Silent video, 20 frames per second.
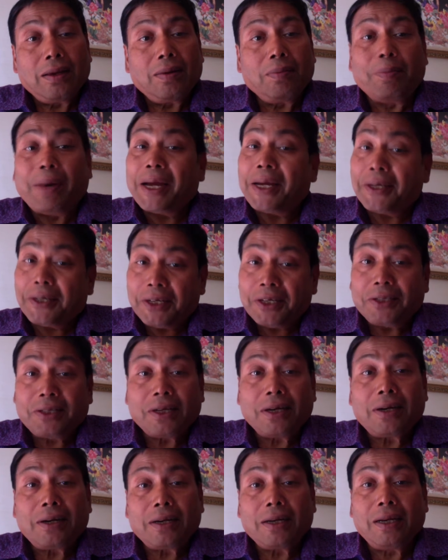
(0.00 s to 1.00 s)
by a
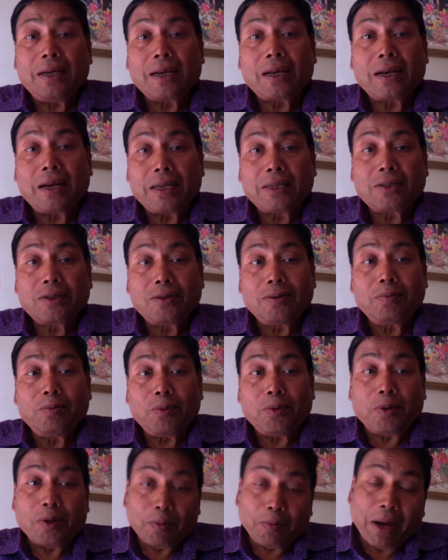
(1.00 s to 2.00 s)
teacher in a
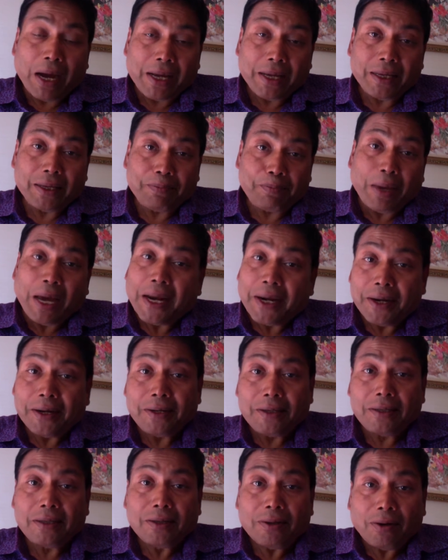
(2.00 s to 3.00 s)
classroom or by a
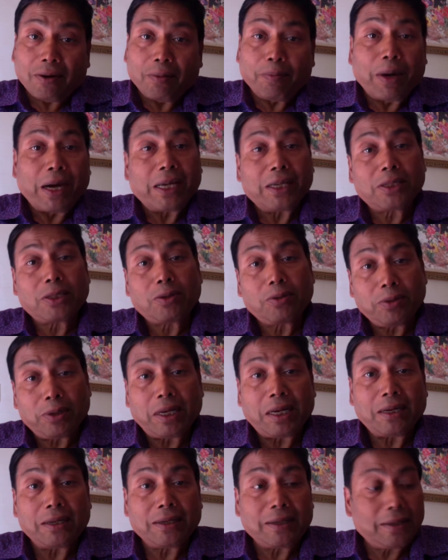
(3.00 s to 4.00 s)
parent or by a
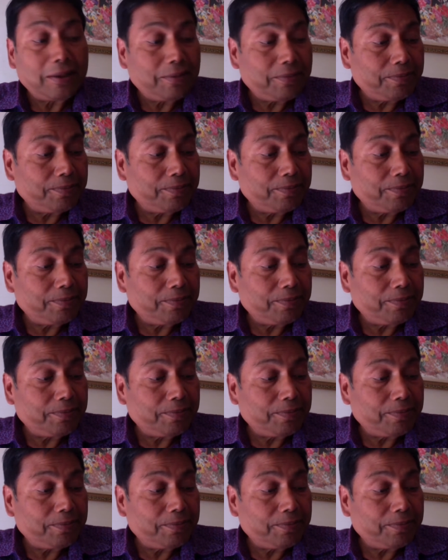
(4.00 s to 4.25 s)
student.